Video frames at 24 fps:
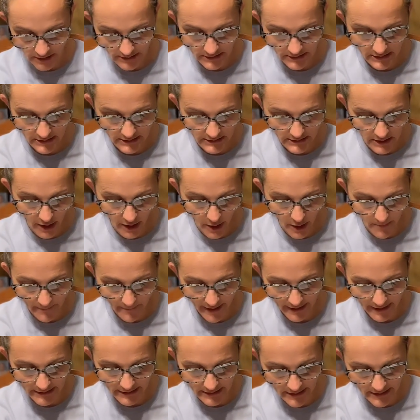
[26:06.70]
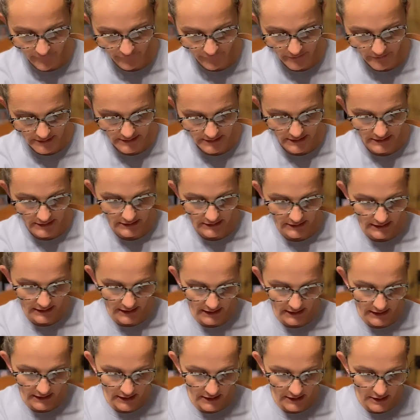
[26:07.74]
Jesus, our magnificent
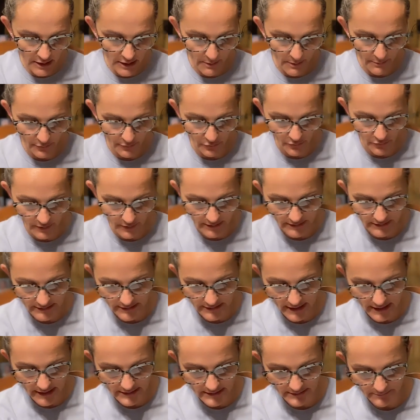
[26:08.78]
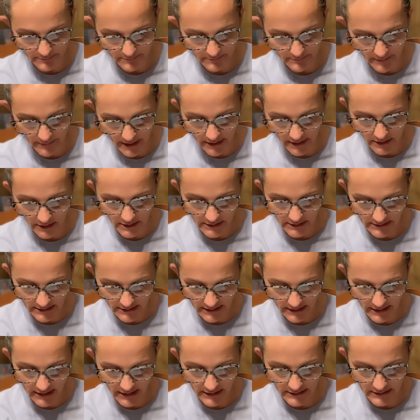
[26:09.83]
King Priest, has made us
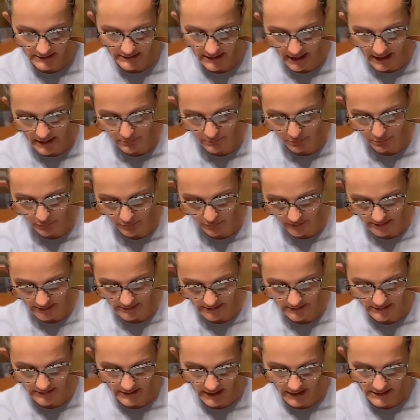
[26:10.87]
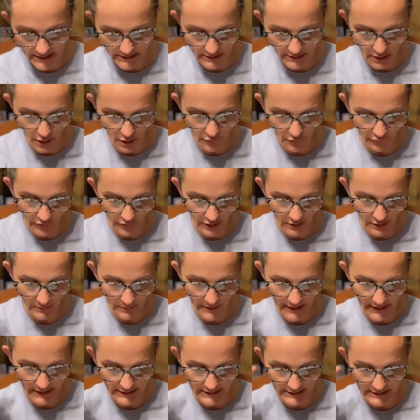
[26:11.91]
kings and priests that serve
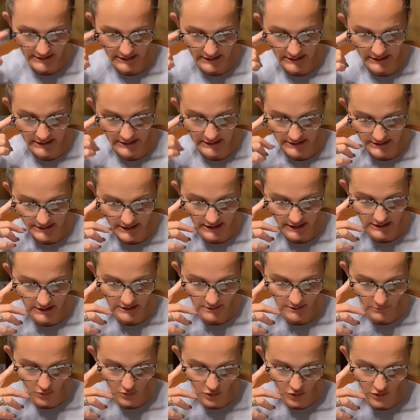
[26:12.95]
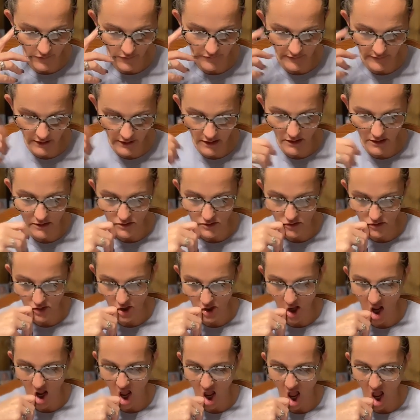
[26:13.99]
him and extend his kingdom on the earth.